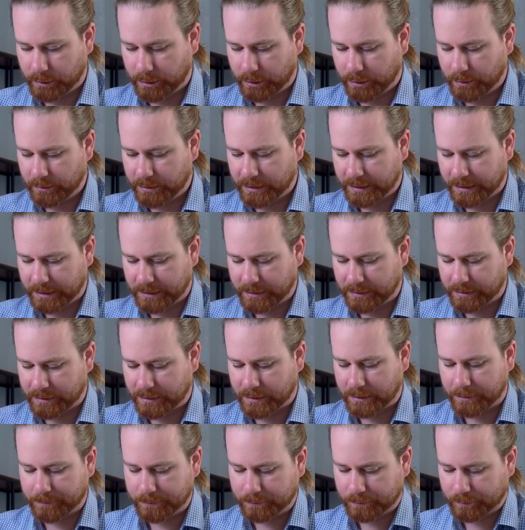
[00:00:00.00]

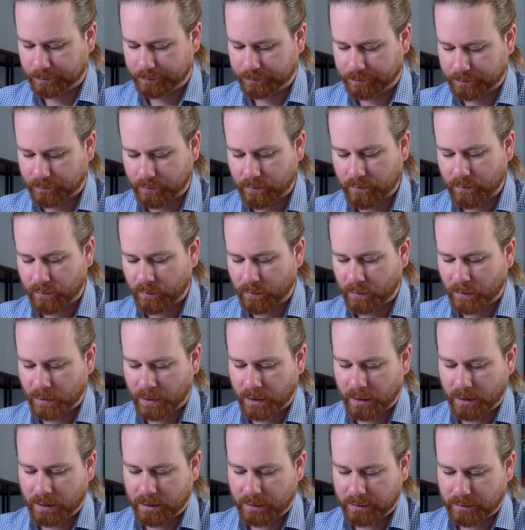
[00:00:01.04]
uses.
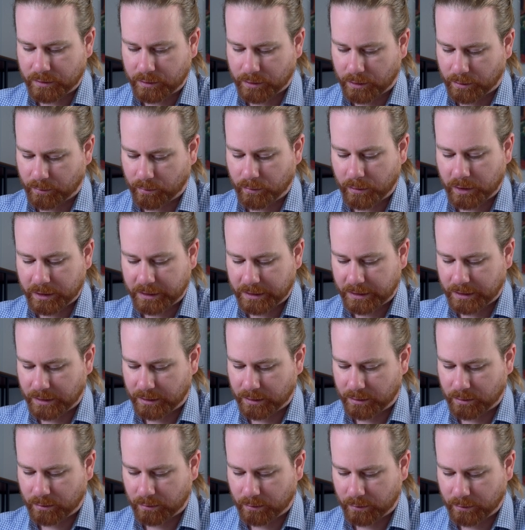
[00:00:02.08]
So muddy
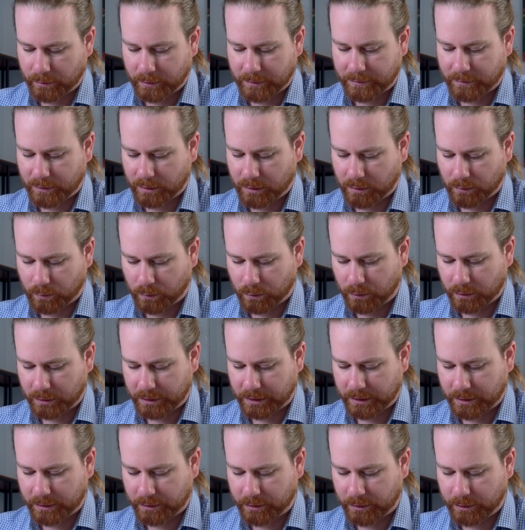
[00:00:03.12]
river
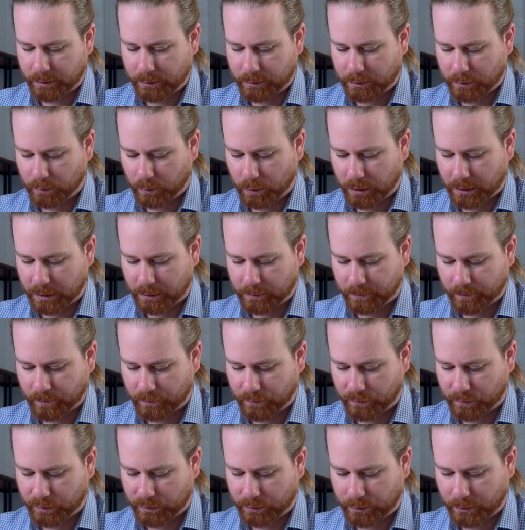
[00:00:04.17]
water, use 1,
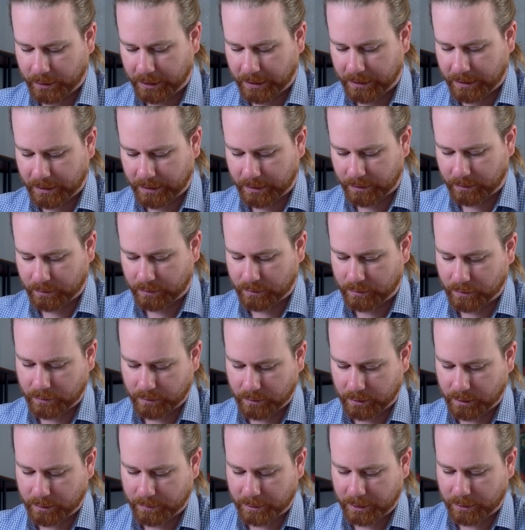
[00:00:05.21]
drinking. It's not
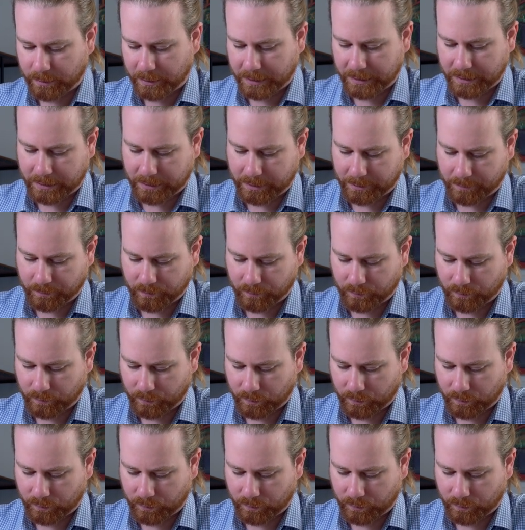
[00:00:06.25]
going to be drinking.